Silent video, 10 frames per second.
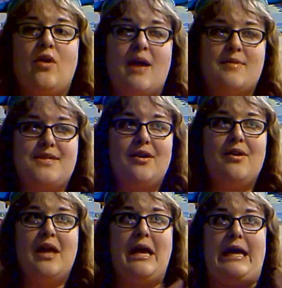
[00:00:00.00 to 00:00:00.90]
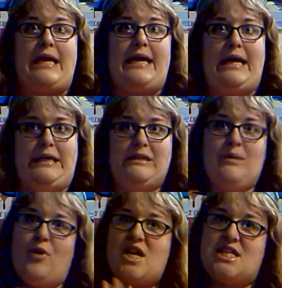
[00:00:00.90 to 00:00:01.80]
I'm still in the
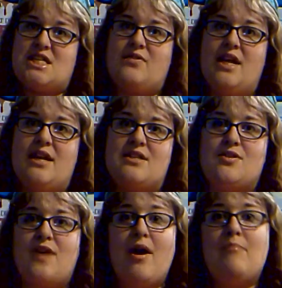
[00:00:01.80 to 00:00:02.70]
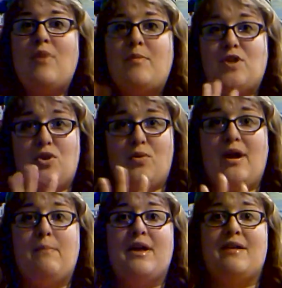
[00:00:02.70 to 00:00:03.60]
process of getting it. So now I'm up to
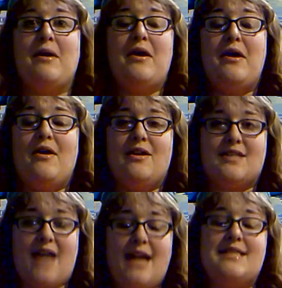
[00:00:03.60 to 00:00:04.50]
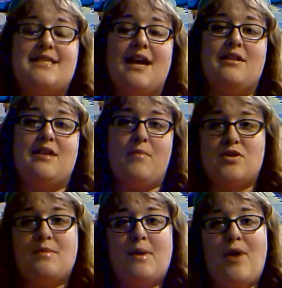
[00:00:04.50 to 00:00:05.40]
three, but it's kind of sad that
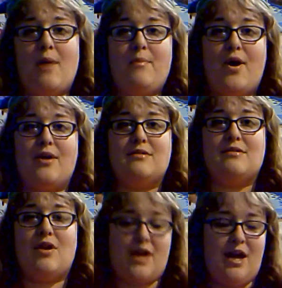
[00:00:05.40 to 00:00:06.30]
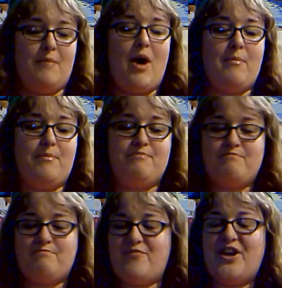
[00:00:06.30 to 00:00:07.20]
most of my pop art, are pop
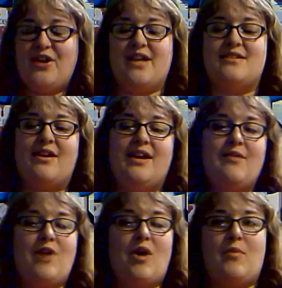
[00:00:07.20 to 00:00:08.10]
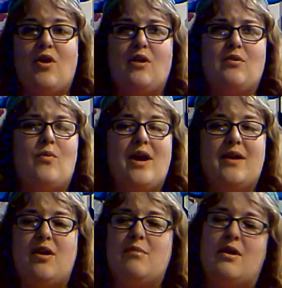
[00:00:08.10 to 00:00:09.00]
figurines. I keep calling art. I don't know why I
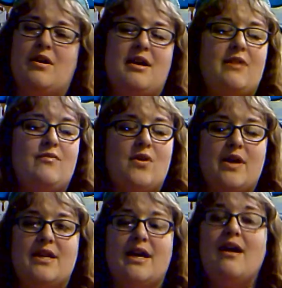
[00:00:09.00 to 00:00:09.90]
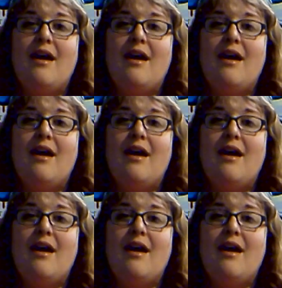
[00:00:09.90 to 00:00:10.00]
call them art. I have no idea.